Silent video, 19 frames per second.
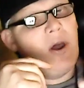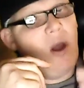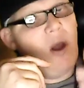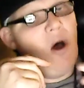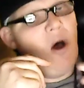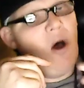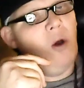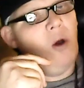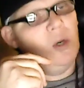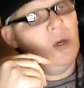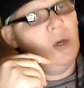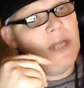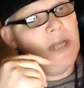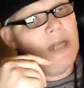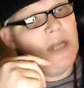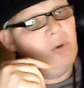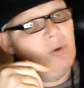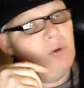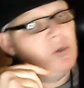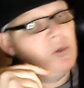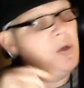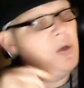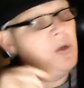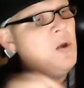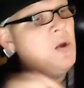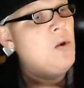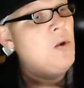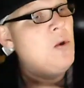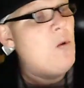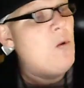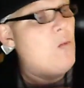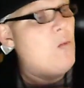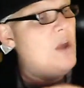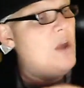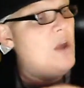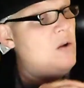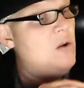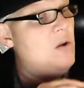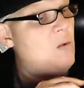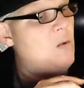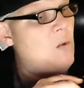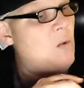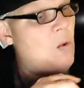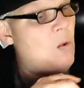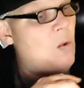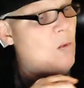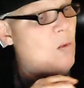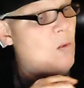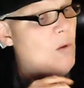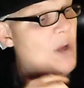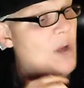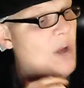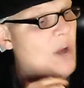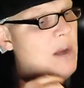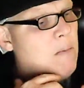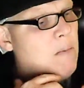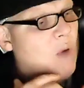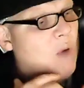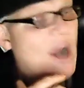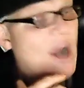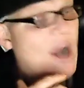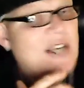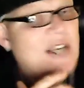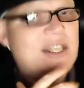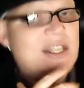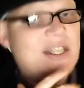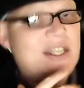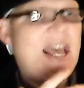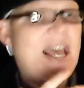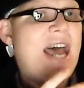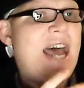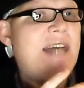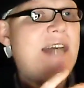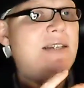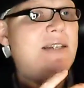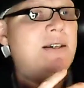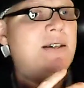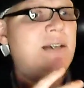all levels, when we embrace that